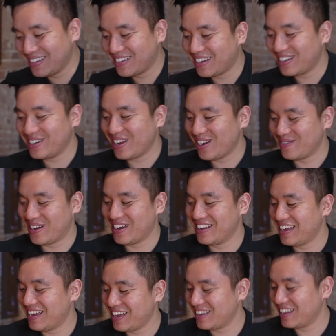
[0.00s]
Cut it out,
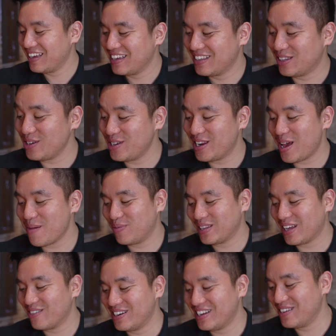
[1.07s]
man. Don't you dare put
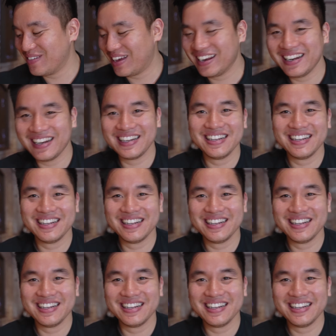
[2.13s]
that one in, man.